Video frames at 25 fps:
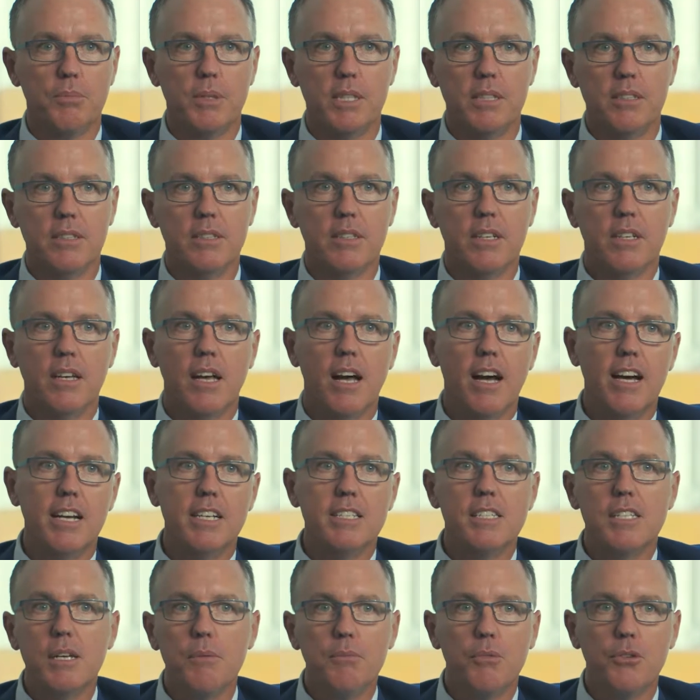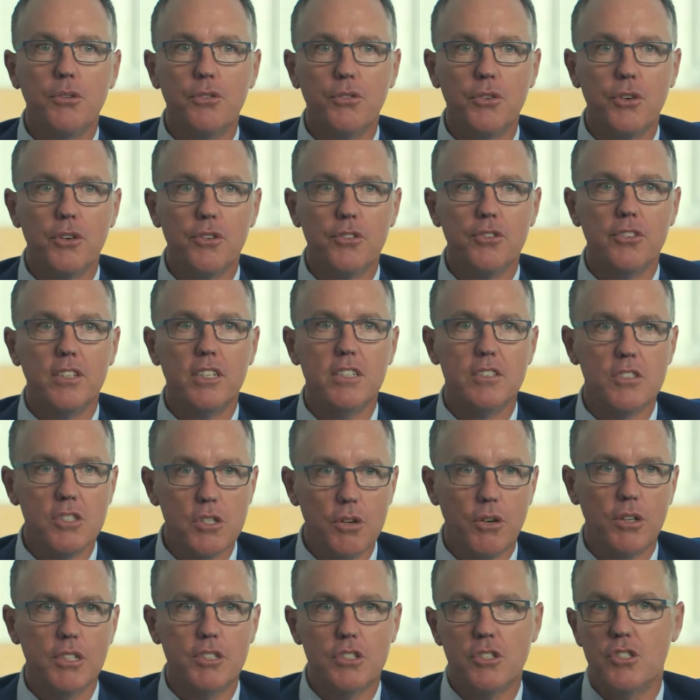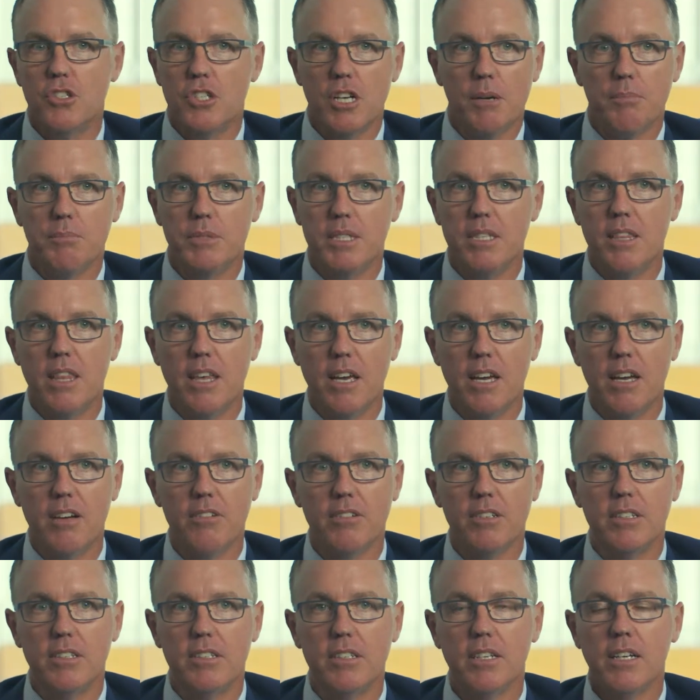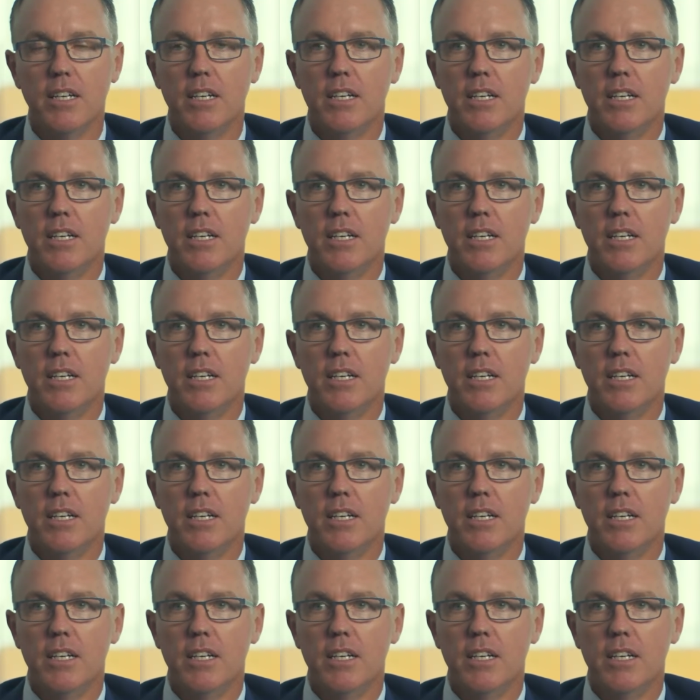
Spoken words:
But ANZ was first in, so I just jumped in there, and